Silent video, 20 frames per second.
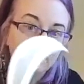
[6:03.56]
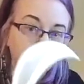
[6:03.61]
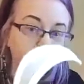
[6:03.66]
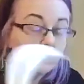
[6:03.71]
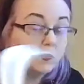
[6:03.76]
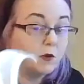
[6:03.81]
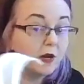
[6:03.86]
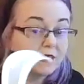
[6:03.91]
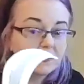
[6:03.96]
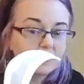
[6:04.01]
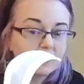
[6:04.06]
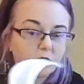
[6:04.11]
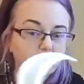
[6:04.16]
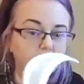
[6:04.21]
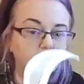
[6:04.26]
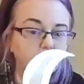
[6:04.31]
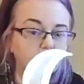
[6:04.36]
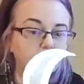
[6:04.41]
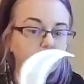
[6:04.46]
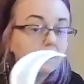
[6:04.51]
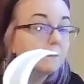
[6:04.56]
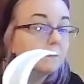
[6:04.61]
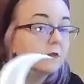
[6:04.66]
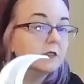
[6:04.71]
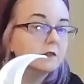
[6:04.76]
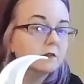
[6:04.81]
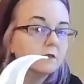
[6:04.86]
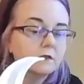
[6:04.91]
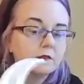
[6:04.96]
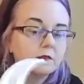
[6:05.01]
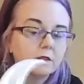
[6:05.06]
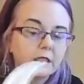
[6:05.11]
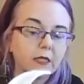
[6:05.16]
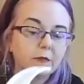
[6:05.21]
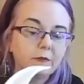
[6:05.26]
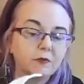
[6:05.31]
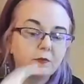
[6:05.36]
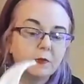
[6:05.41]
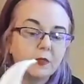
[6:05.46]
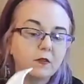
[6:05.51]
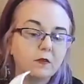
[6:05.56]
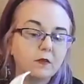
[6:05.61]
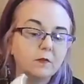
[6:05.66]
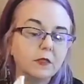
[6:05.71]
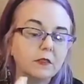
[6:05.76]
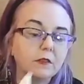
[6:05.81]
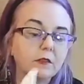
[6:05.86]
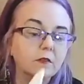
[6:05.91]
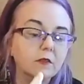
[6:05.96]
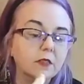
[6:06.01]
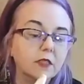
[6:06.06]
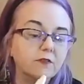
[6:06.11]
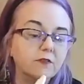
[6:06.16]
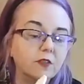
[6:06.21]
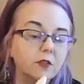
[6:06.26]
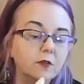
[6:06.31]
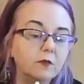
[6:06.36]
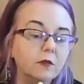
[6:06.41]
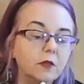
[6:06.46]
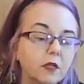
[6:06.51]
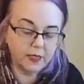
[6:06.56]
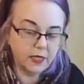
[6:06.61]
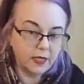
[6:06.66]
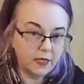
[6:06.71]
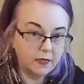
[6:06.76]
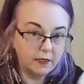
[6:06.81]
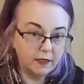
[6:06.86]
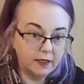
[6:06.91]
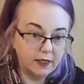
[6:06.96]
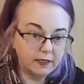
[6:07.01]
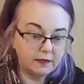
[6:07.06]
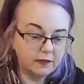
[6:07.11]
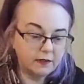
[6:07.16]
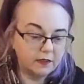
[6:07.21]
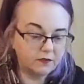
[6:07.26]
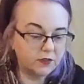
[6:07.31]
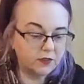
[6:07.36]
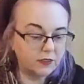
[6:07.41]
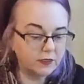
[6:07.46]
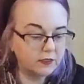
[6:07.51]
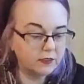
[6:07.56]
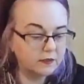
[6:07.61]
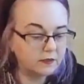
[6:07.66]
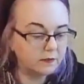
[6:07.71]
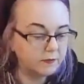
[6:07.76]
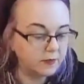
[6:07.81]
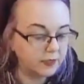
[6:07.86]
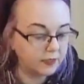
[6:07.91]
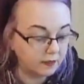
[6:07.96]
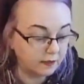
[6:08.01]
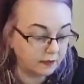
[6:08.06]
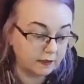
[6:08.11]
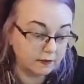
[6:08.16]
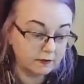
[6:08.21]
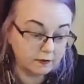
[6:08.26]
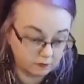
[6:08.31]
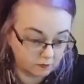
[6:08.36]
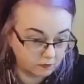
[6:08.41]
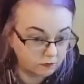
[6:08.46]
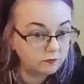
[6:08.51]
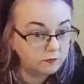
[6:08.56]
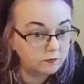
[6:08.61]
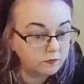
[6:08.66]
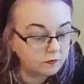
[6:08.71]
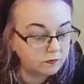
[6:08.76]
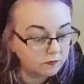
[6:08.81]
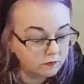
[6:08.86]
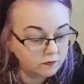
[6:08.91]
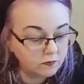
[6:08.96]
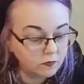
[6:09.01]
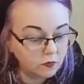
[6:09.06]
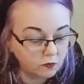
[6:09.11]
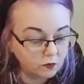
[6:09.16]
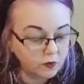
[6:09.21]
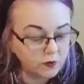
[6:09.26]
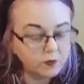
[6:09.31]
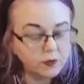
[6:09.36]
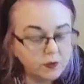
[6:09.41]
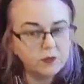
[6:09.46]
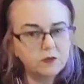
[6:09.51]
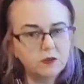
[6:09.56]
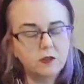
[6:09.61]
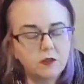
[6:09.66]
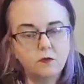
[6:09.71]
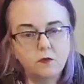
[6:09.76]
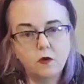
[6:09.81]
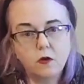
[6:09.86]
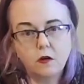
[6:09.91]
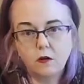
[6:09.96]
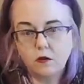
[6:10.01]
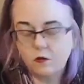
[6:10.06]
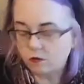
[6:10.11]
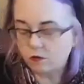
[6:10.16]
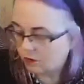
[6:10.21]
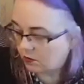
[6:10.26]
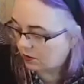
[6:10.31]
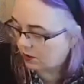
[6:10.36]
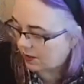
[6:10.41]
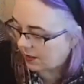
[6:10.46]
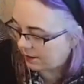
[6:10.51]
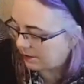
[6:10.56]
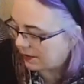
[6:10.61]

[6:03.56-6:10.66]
If you ask for buckram, this is the type of buckram that they'll give you. And that's definitely something that we would use it at work, or I